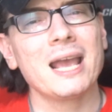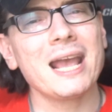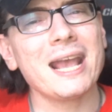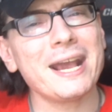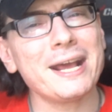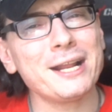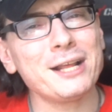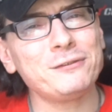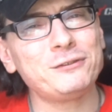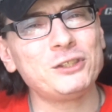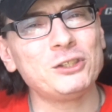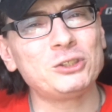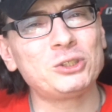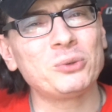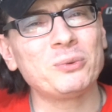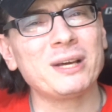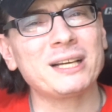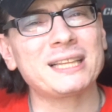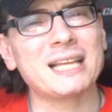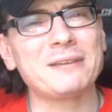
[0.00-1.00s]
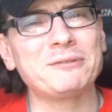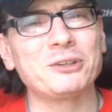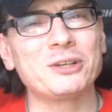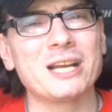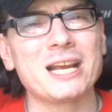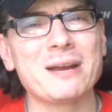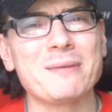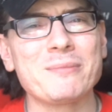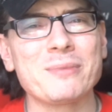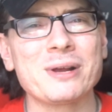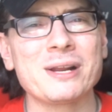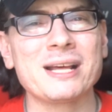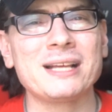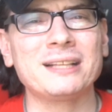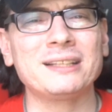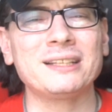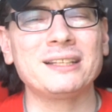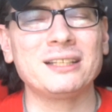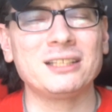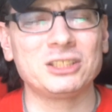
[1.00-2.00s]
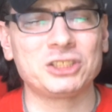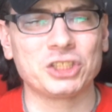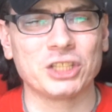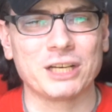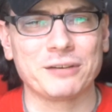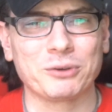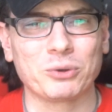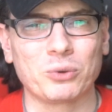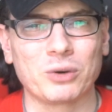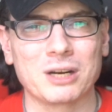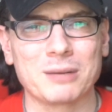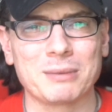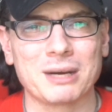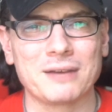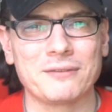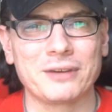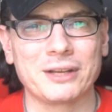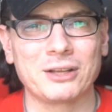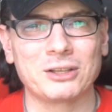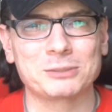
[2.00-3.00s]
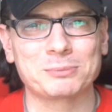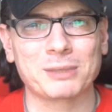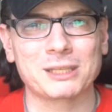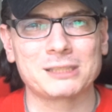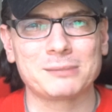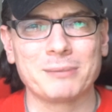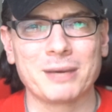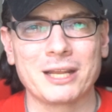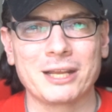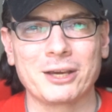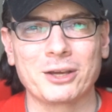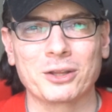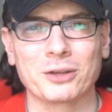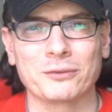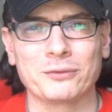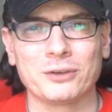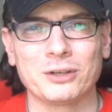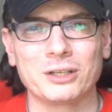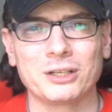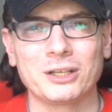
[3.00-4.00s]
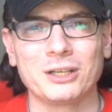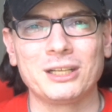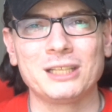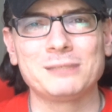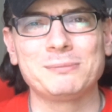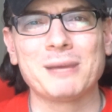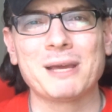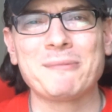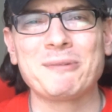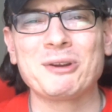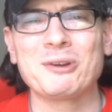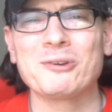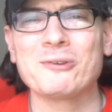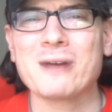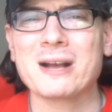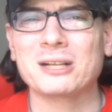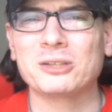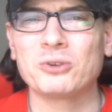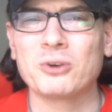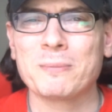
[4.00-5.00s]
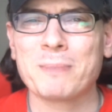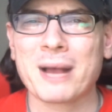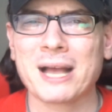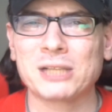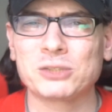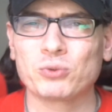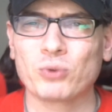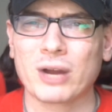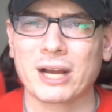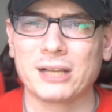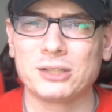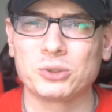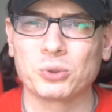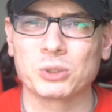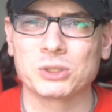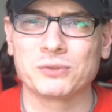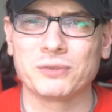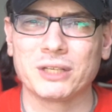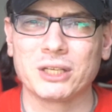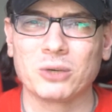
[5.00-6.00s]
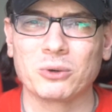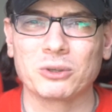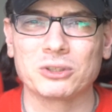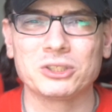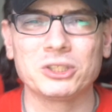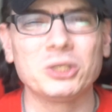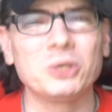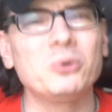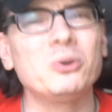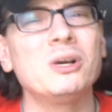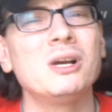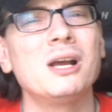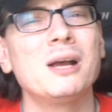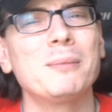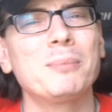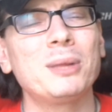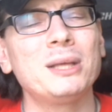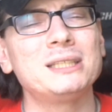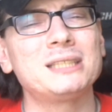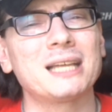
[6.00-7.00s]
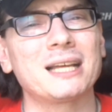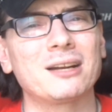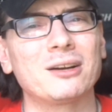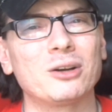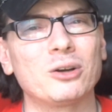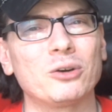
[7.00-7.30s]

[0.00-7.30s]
And if you too like to have your name read at the end of each and every one of my videos, plus many other fun goodies, maybe you react to a past Ryan George video or two, please head on